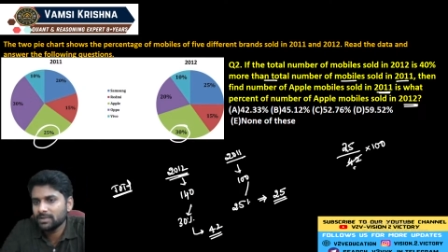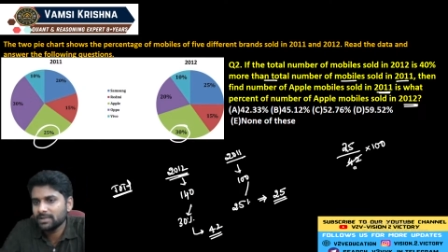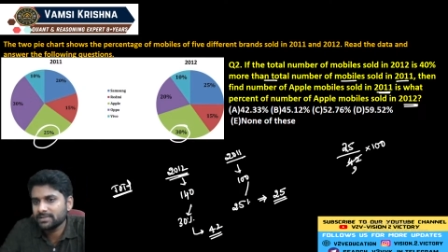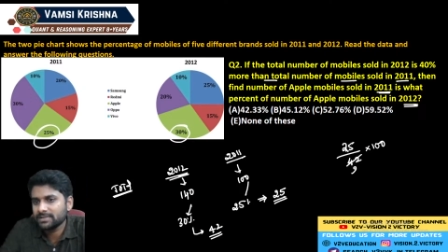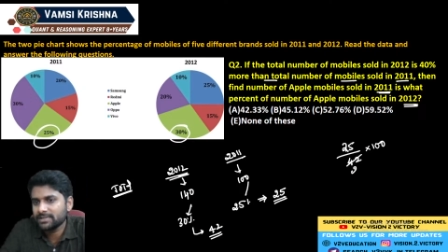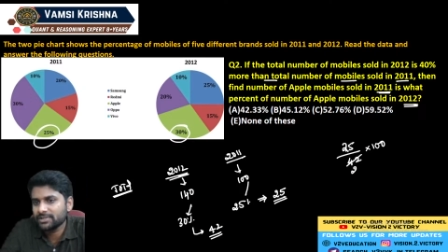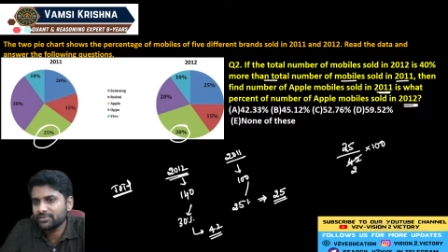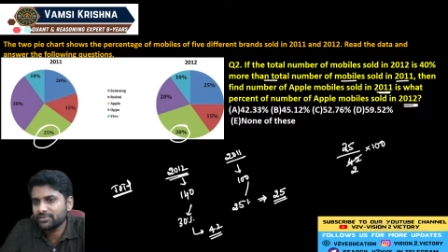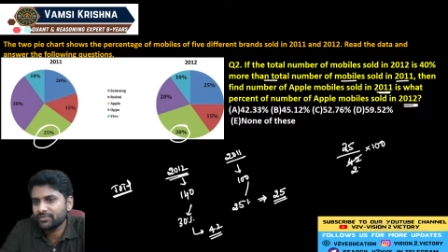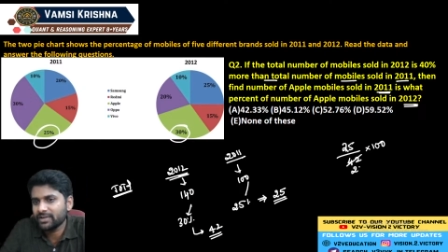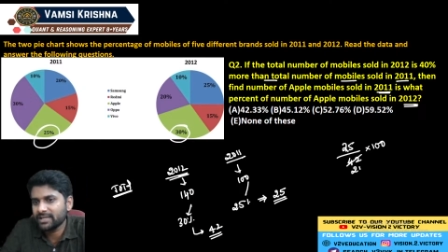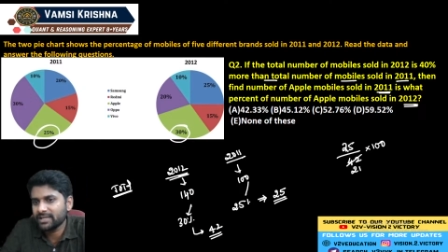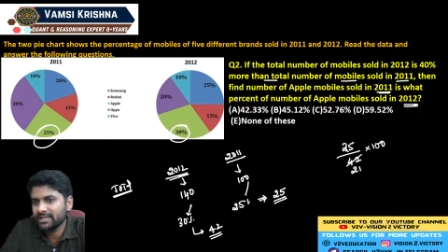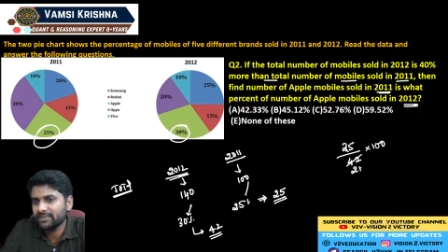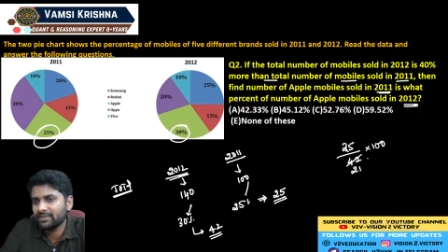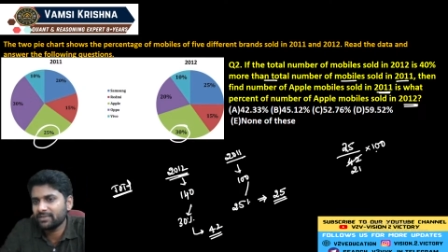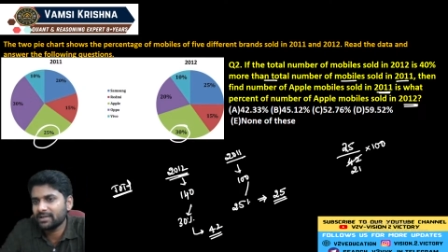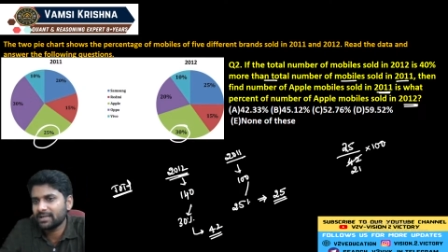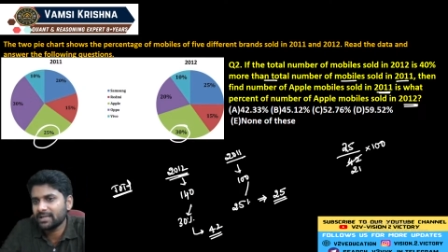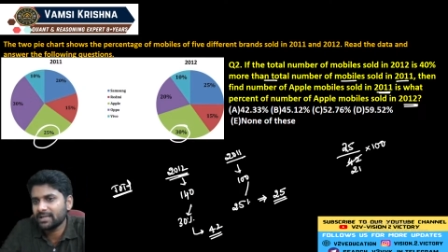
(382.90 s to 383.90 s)
So
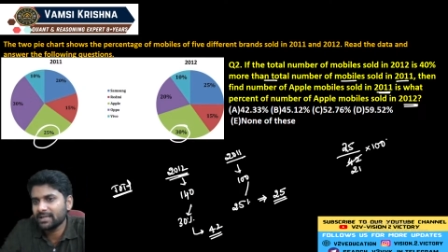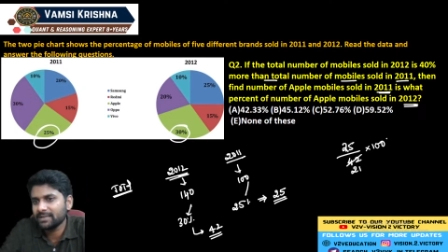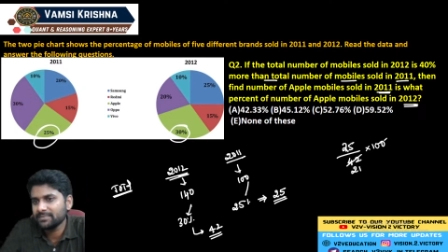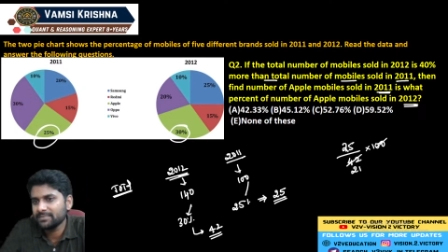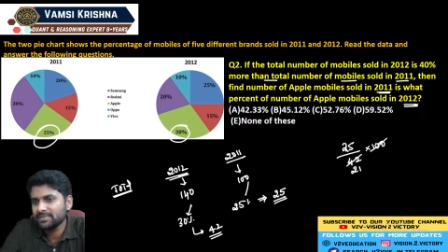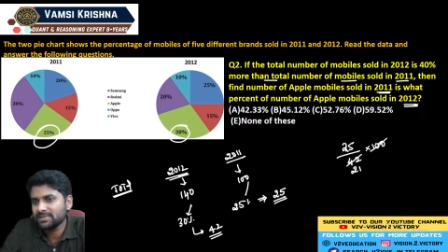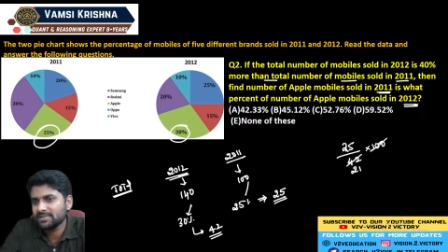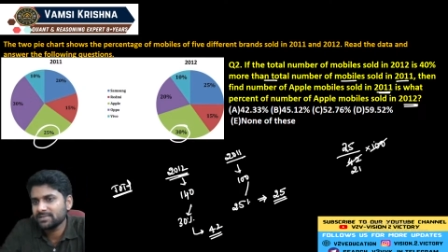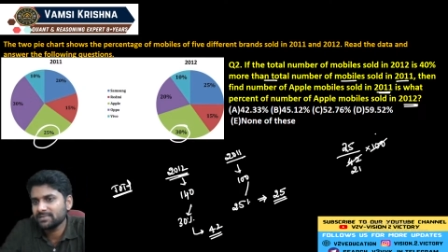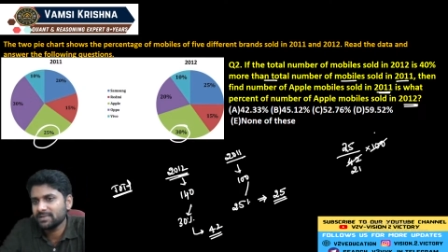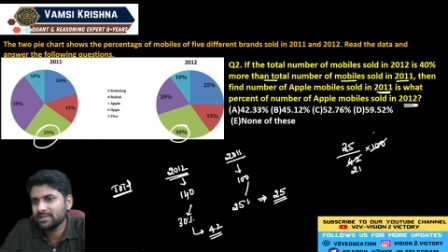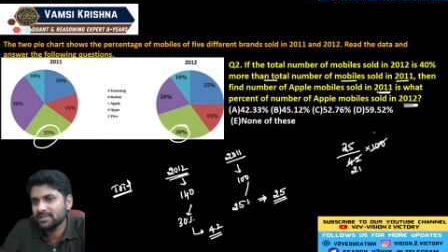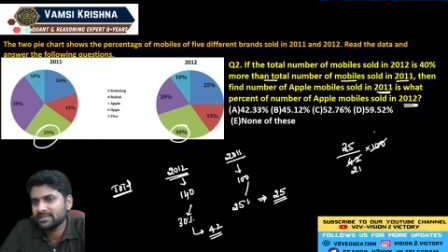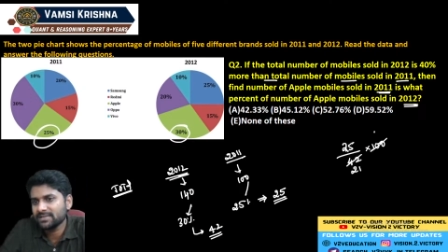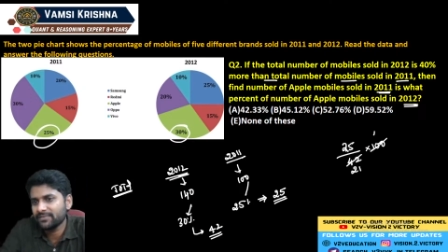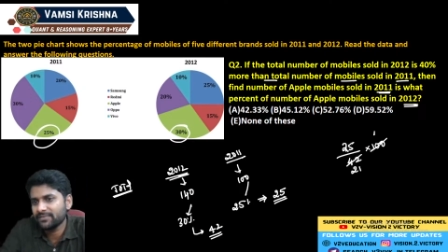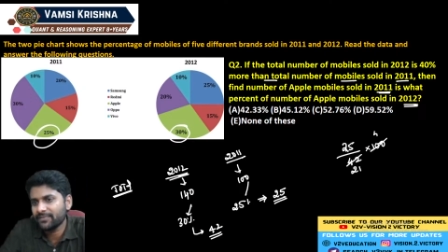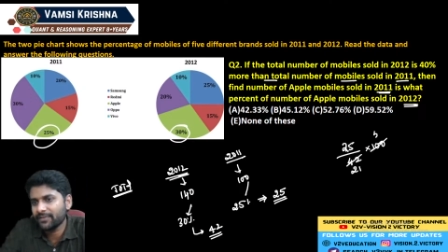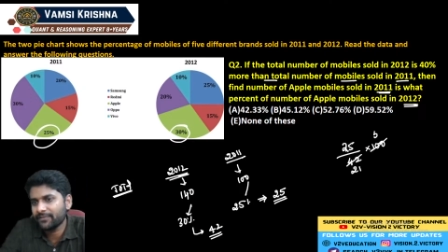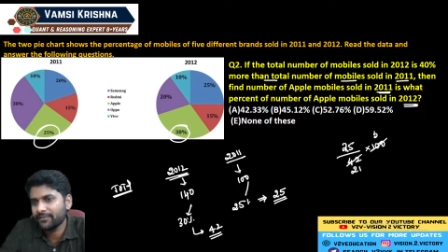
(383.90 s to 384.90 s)
21 times, it's
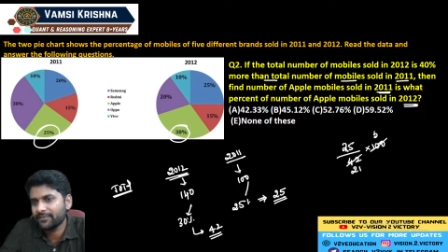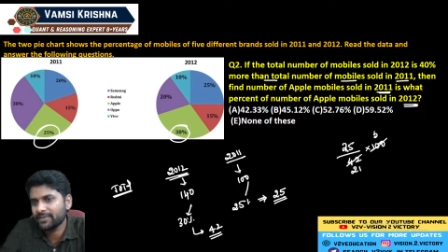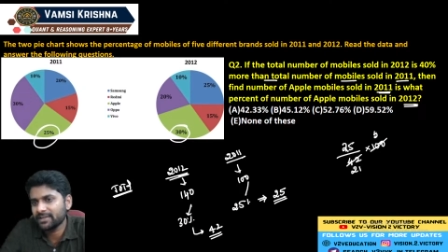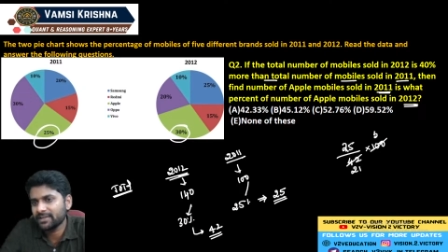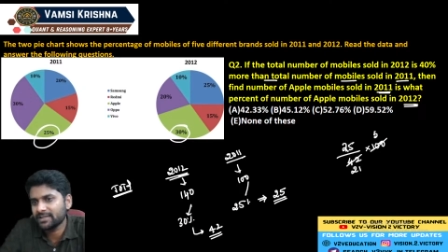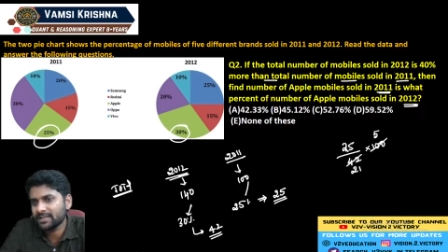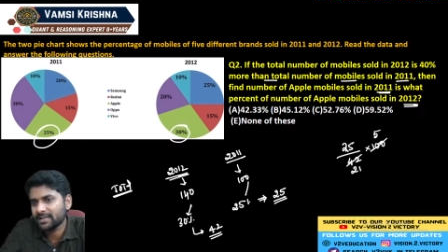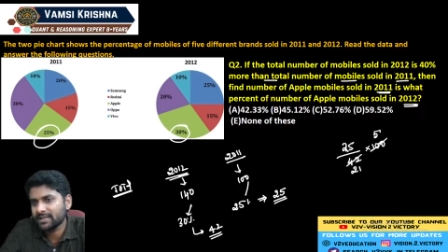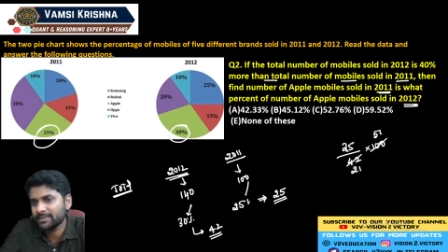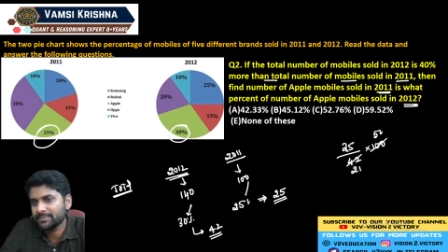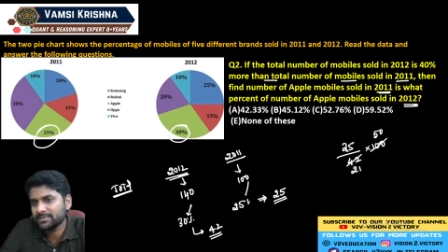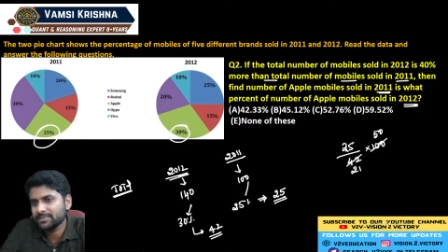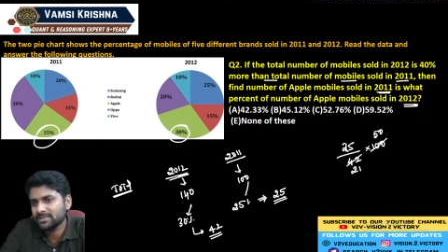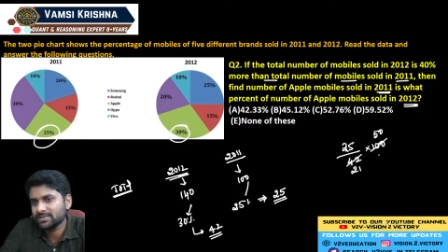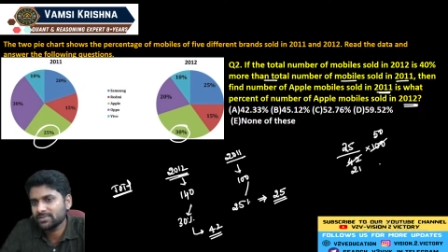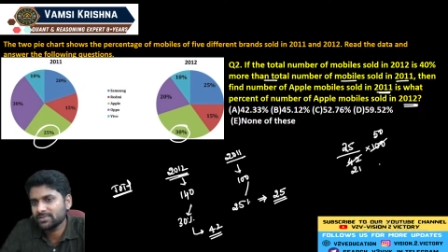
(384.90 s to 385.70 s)
a 50 times.